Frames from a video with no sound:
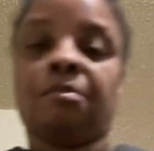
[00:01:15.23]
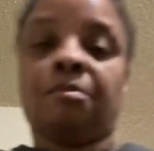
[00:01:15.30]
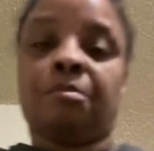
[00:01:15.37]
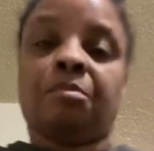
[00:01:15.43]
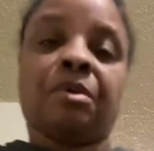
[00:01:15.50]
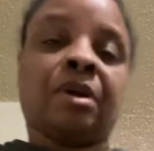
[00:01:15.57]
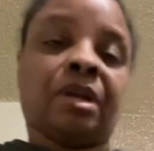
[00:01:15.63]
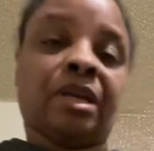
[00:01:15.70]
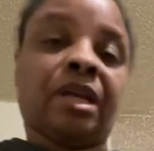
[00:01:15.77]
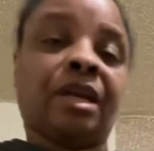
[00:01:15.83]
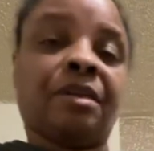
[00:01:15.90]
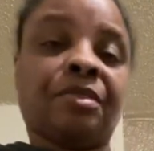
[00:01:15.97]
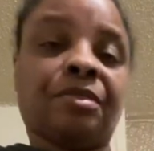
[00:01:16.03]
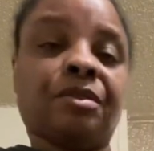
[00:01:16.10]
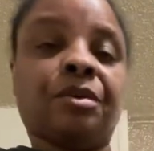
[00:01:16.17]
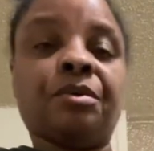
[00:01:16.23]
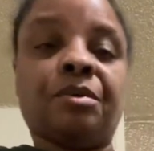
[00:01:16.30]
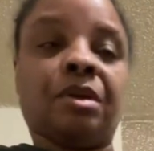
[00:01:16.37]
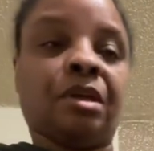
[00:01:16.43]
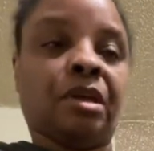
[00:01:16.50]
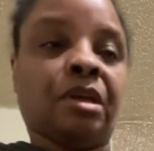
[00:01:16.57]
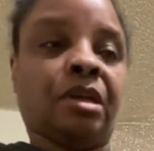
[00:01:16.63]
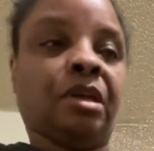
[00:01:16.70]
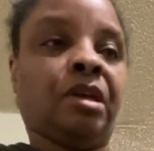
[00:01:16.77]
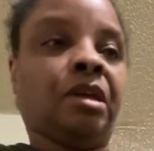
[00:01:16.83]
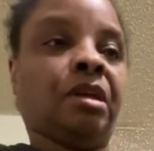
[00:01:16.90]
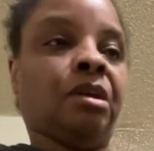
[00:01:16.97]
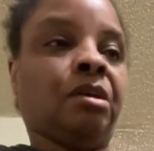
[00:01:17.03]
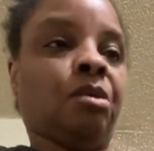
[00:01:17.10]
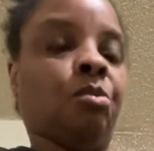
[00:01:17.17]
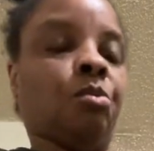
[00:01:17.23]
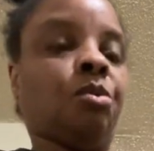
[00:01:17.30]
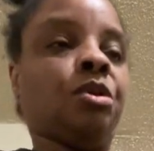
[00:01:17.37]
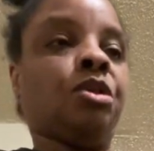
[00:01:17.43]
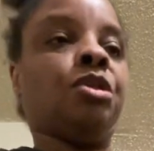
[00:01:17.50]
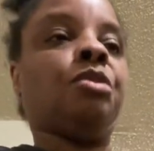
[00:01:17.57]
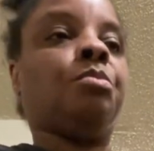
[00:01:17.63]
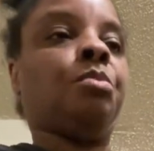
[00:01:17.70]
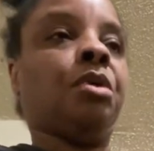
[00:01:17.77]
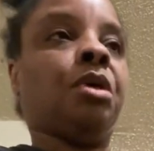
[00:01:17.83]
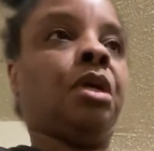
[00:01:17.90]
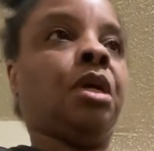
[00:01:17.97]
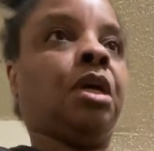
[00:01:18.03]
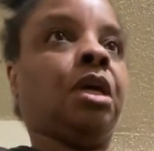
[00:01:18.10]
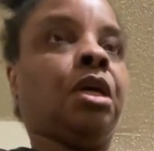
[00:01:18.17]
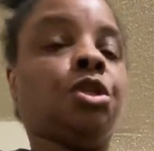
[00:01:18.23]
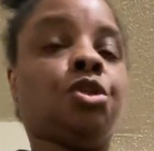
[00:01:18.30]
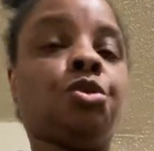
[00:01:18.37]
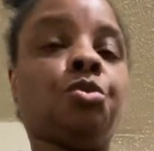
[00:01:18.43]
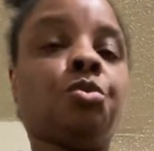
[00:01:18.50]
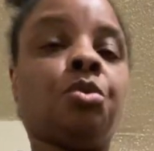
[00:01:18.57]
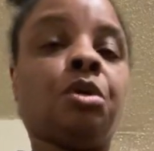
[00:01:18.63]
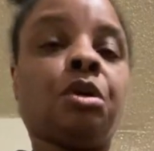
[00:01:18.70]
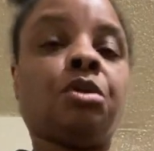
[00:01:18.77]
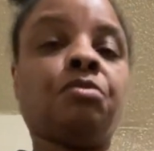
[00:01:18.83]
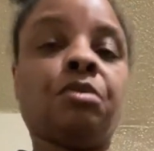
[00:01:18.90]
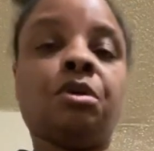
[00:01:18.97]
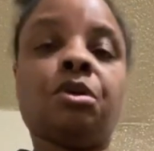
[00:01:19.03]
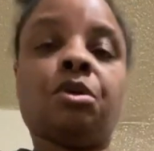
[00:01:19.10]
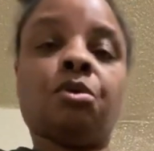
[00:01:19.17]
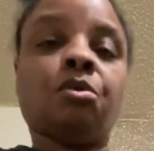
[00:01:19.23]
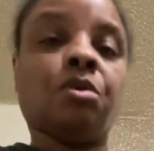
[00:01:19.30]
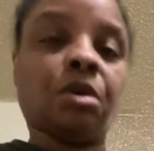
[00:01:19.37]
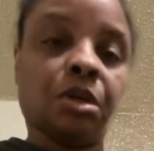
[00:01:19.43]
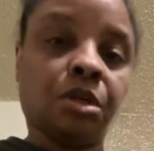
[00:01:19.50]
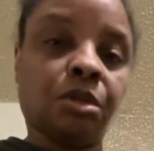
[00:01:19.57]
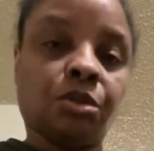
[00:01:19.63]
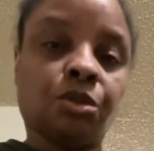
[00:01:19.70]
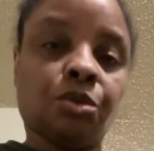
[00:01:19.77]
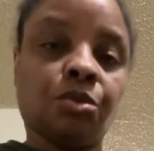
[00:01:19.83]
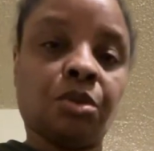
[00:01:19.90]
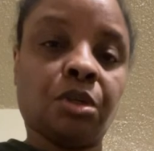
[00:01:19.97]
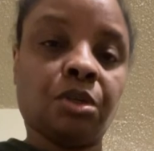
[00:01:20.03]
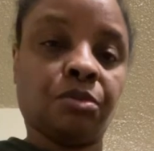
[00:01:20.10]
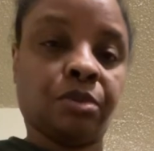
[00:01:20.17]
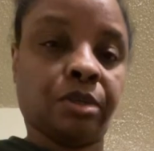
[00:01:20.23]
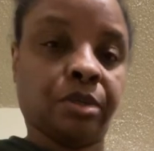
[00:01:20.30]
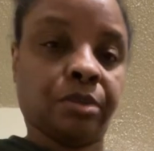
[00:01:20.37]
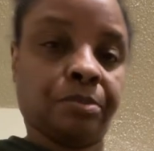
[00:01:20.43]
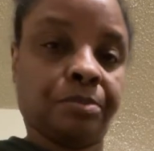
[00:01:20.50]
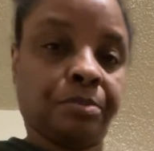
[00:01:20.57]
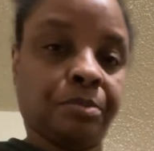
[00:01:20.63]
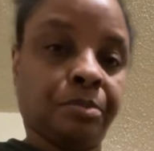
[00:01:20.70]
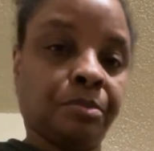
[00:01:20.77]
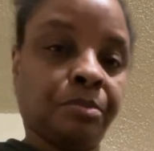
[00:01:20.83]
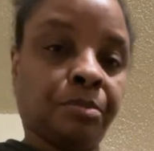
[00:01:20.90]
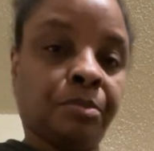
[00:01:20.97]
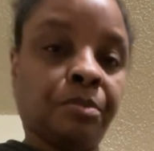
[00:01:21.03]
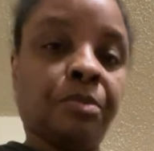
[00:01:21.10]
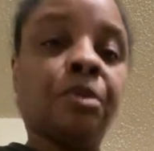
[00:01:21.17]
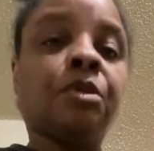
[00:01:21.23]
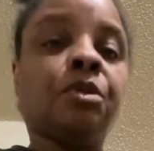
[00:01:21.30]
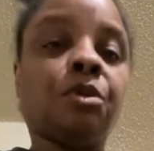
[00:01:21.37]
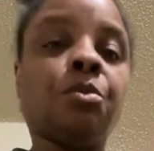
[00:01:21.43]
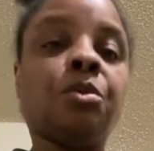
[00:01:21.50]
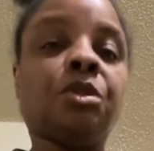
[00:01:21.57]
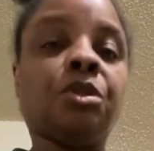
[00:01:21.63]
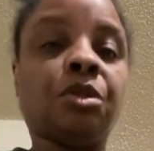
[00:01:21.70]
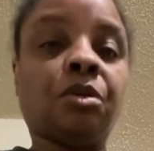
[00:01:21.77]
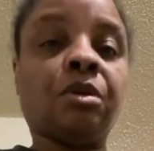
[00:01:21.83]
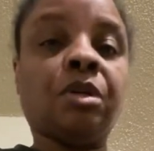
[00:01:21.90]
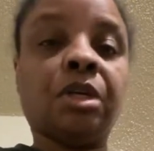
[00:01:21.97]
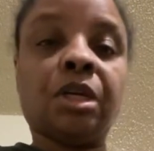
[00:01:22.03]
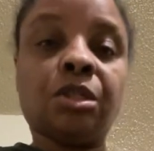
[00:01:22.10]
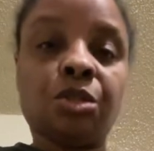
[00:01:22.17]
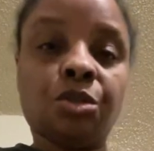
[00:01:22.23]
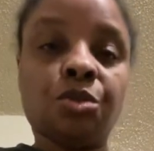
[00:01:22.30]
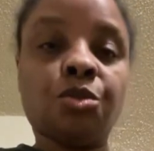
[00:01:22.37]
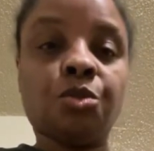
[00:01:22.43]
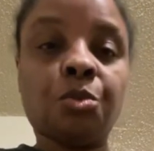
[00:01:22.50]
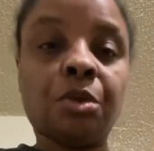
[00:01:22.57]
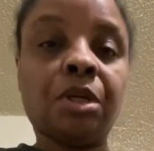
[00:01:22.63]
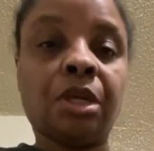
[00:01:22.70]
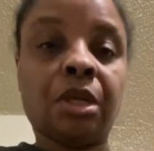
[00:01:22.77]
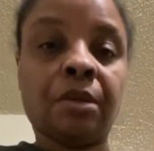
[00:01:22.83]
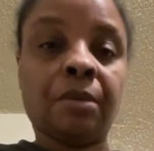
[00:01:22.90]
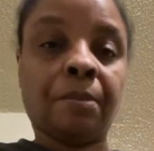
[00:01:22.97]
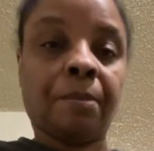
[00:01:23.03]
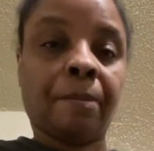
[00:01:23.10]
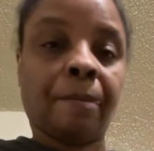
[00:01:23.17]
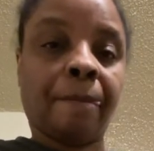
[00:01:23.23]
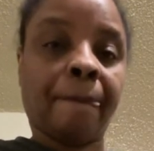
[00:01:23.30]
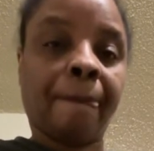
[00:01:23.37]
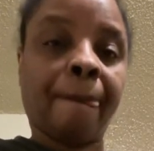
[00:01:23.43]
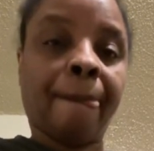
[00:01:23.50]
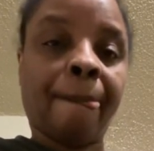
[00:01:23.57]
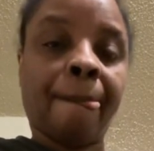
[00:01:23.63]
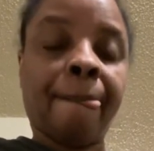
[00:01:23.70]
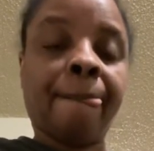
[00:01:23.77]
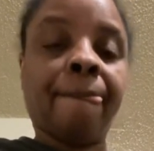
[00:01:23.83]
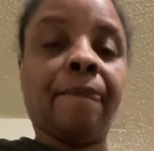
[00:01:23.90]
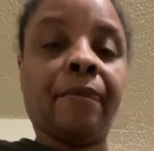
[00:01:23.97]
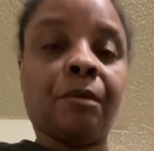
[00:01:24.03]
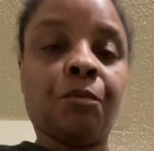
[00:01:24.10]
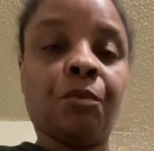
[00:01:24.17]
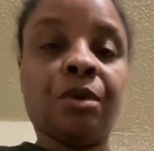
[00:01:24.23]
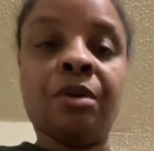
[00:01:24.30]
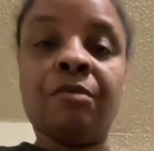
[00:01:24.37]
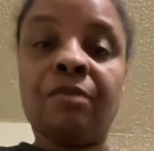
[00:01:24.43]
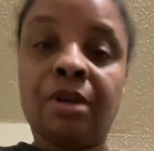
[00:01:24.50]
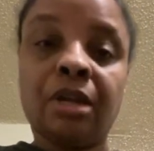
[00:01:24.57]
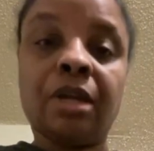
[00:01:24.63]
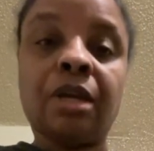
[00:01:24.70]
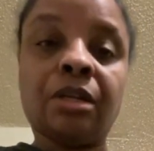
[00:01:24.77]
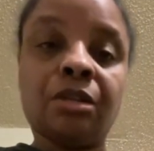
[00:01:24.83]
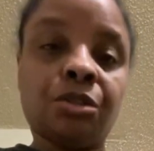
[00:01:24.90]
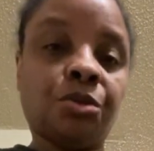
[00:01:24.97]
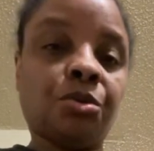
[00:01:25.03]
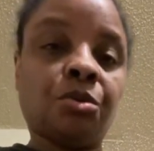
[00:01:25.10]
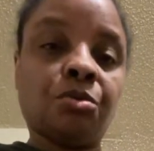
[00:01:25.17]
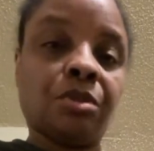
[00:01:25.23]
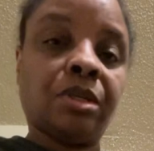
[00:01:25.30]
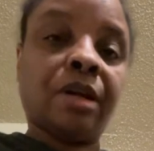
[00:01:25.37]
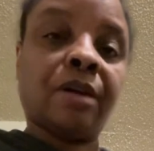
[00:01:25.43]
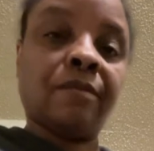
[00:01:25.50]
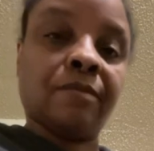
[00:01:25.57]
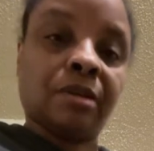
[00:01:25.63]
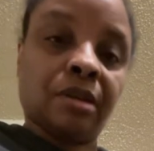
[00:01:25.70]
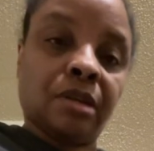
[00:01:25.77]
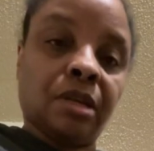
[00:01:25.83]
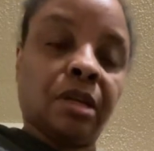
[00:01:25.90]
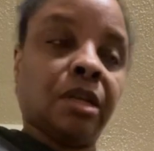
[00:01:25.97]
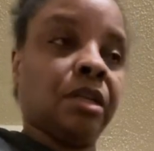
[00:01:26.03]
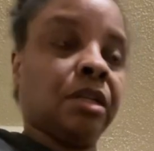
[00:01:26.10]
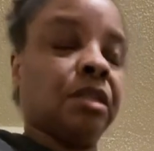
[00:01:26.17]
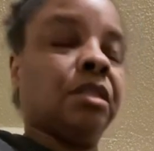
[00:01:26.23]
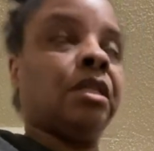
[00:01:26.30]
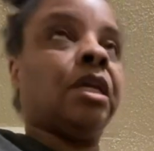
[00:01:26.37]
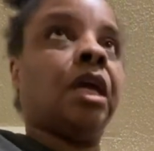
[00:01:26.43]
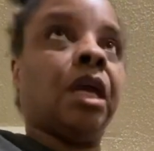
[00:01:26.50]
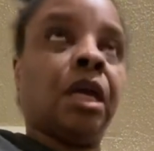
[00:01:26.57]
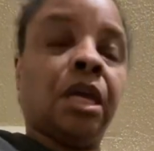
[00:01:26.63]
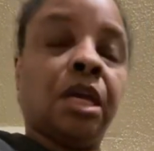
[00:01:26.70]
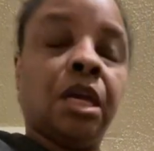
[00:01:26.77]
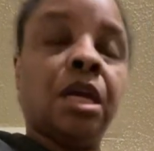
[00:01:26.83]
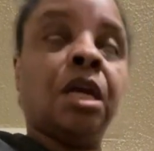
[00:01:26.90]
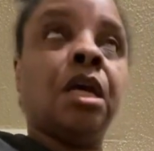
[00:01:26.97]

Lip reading: by day 30, we should be 200 or under 200. So we started at 220, and we already at 207, and it's day